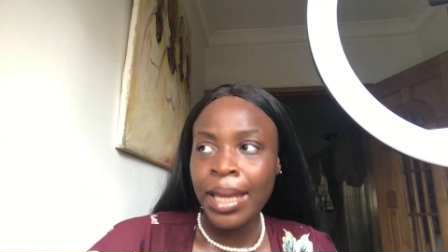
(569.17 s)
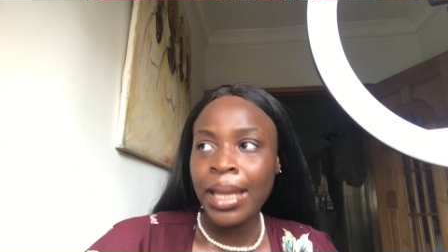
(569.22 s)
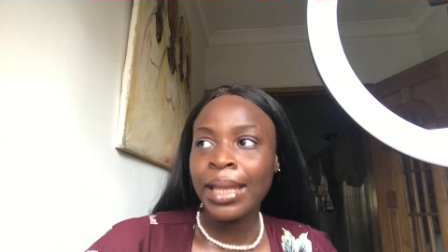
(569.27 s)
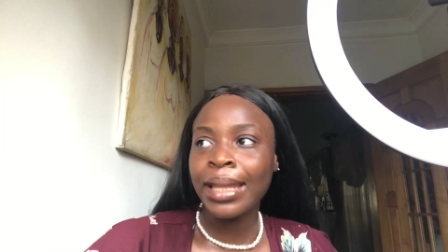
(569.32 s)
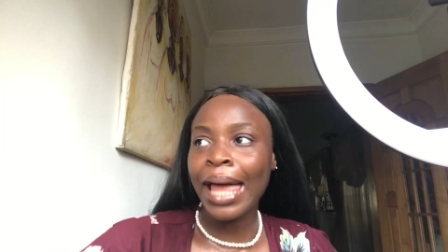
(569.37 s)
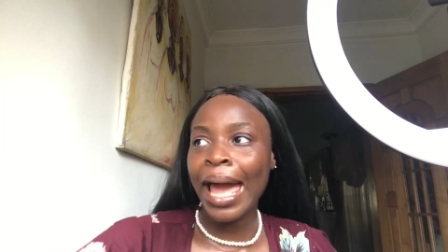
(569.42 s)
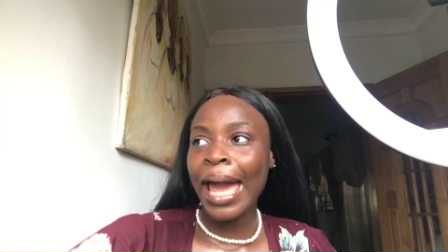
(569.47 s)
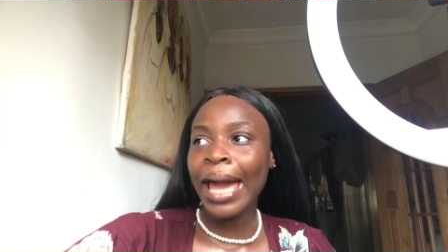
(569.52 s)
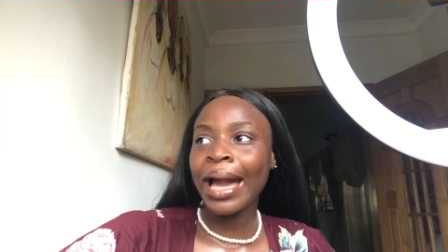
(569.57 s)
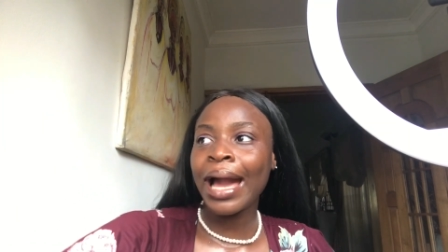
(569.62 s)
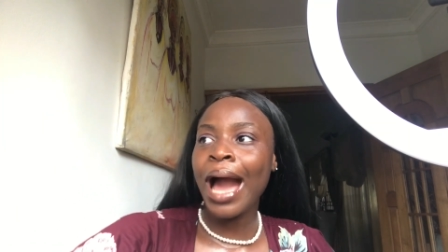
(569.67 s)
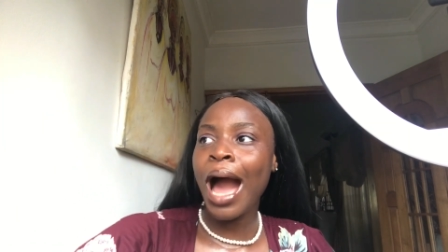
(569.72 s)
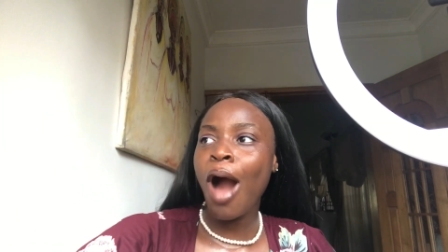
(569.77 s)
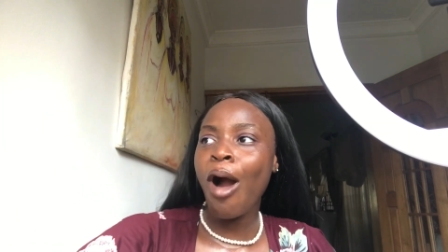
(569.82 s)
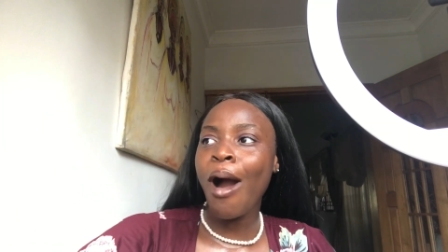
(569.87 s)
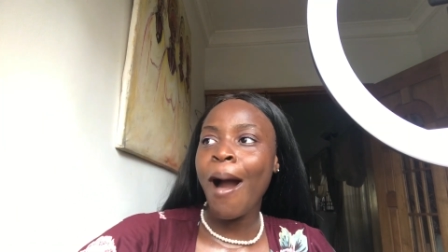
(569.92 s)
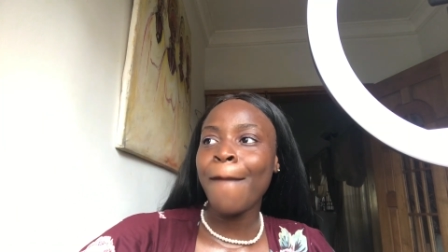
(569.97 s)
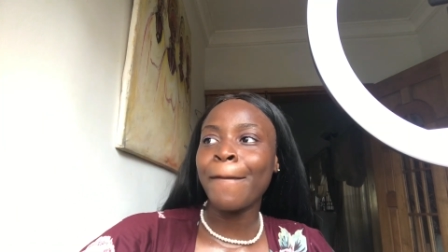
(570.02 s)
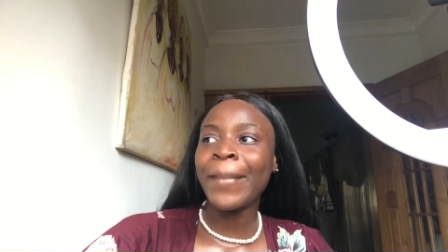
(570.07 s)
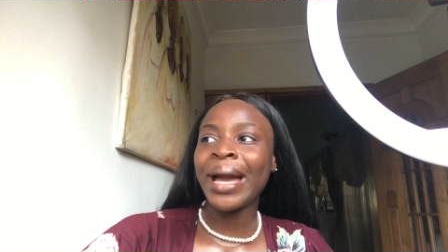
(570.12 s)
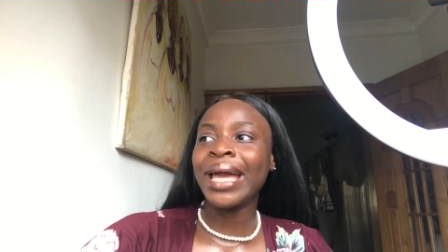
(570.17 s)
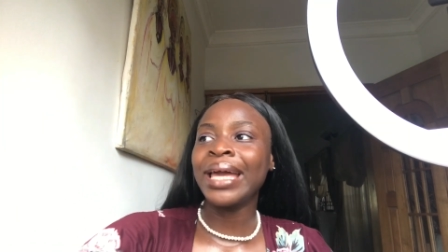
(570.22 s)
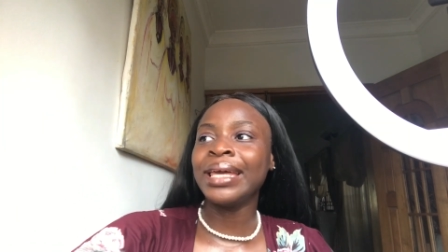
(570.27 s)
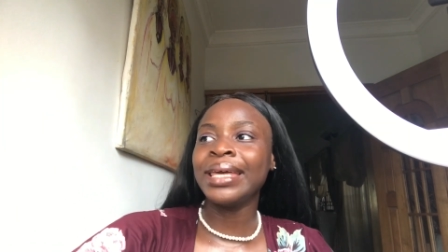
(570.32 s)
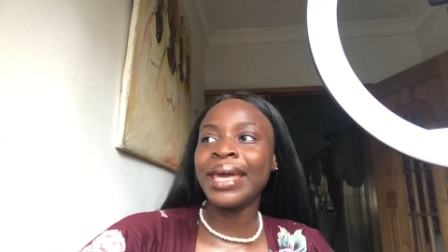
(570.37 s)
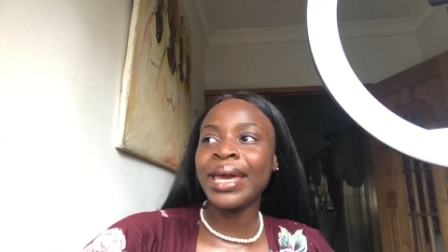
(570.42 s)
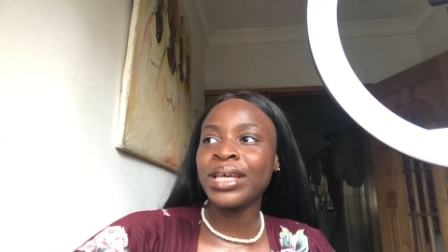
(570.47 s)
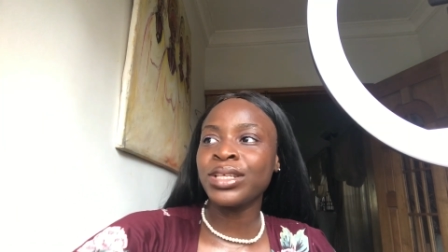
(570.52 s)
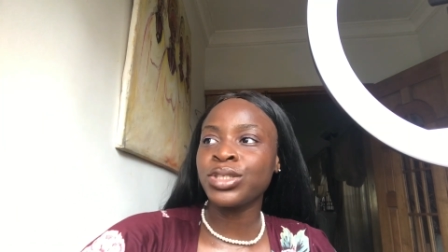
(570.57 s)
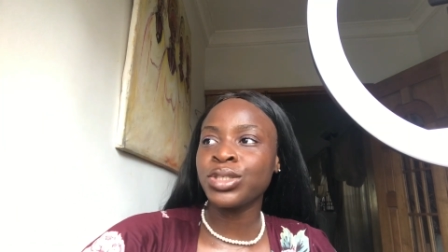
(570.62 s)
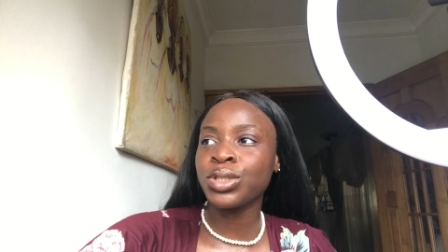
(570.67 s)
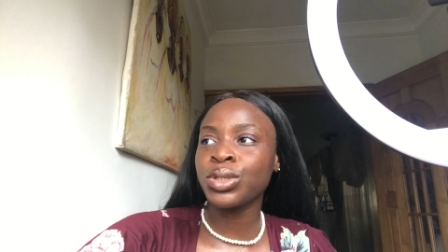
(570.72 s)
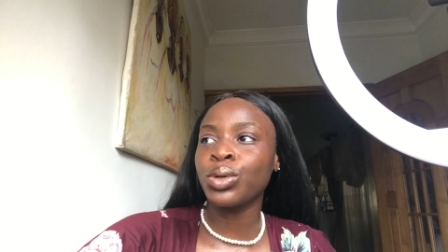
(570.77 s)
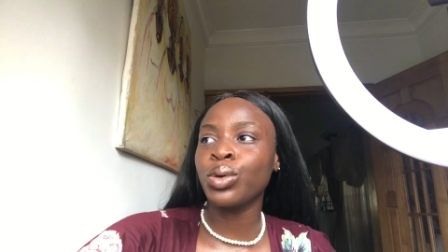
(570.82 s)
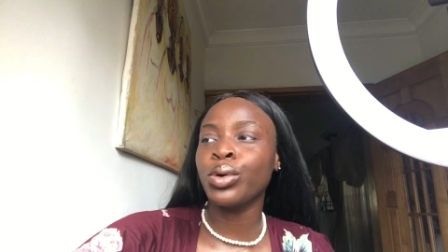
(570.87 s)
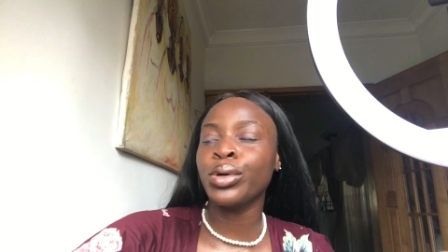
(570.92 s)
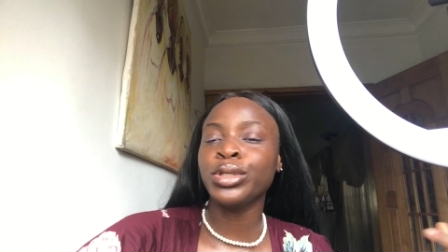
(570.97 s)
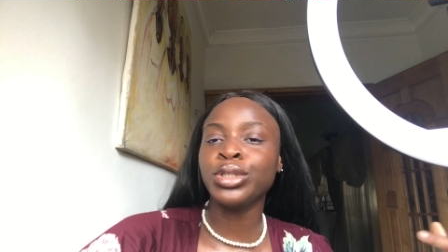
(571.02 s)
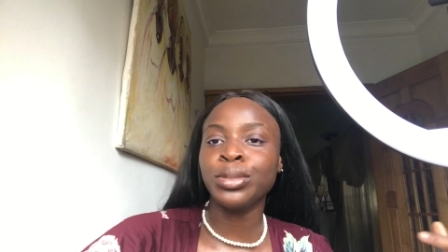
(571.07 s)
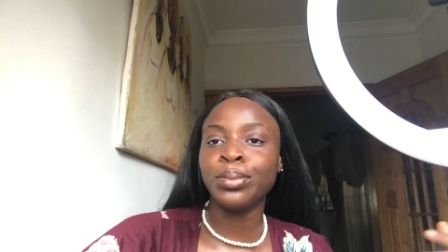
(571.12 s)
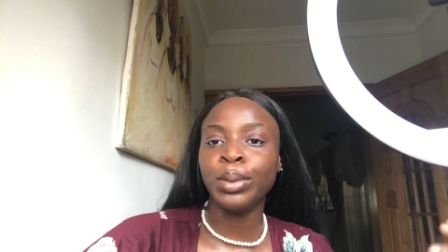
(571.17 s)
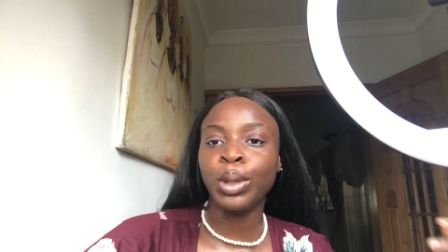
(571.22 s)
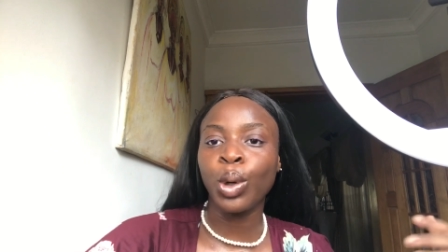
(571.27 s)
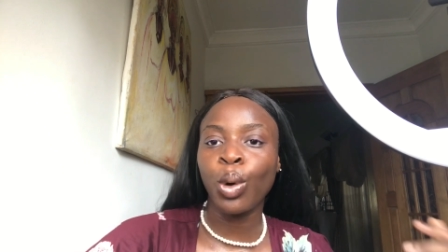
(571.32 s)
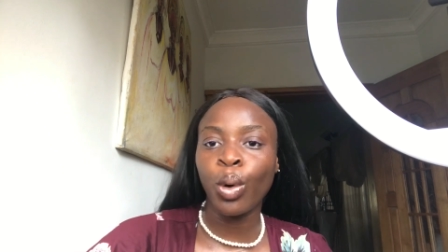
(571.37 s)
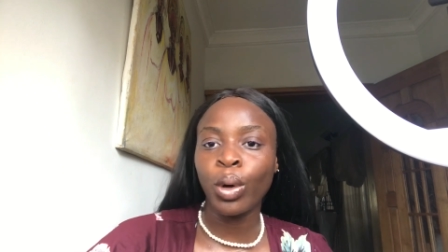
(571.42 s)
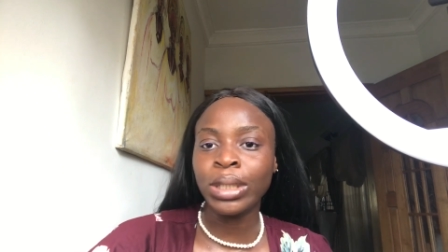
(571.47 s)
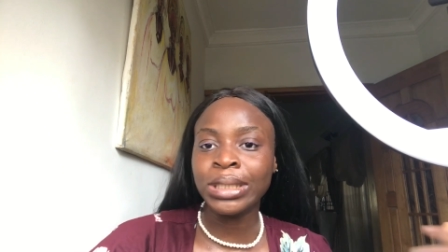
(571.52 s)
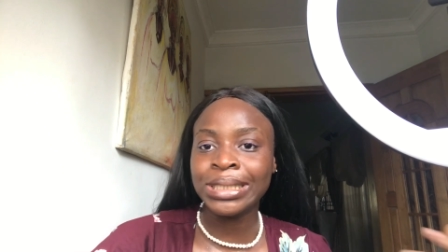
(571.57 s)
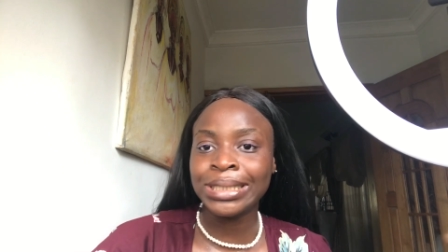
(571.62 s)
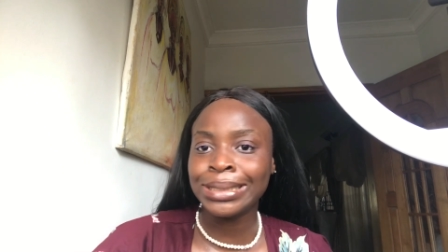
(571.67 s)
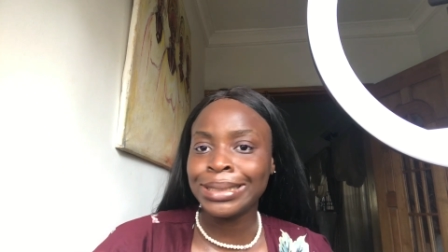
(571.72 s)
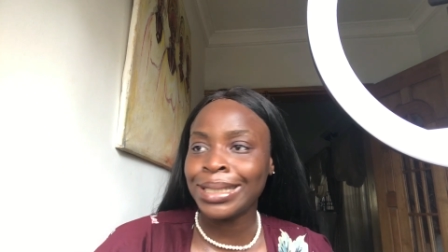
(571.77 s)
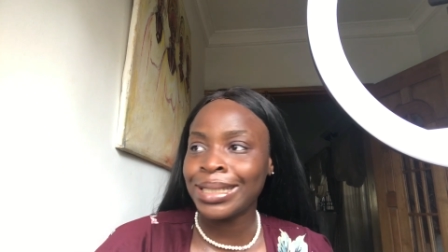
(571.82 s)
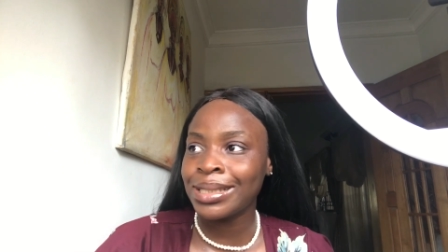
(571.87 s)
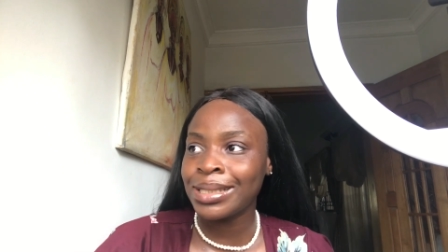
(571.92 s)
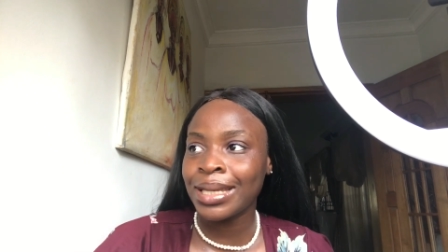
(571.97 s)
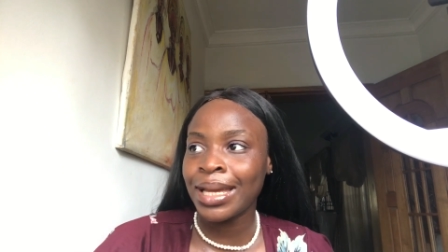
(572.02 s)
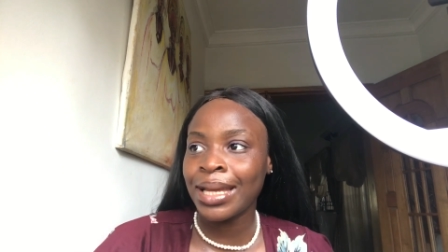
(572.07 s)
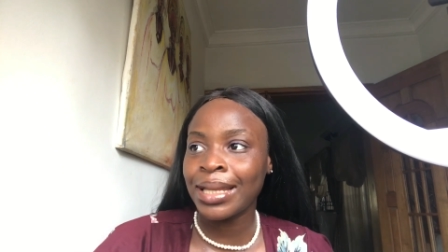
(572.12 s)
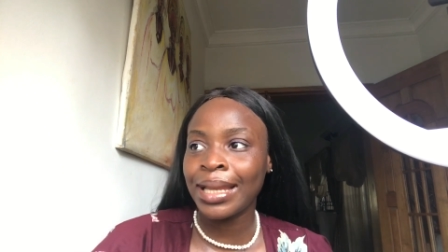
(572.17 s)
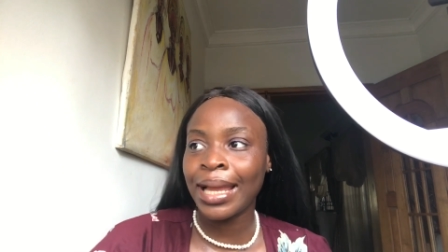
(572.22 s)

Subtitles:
Like, how are my guests going to be coordinated?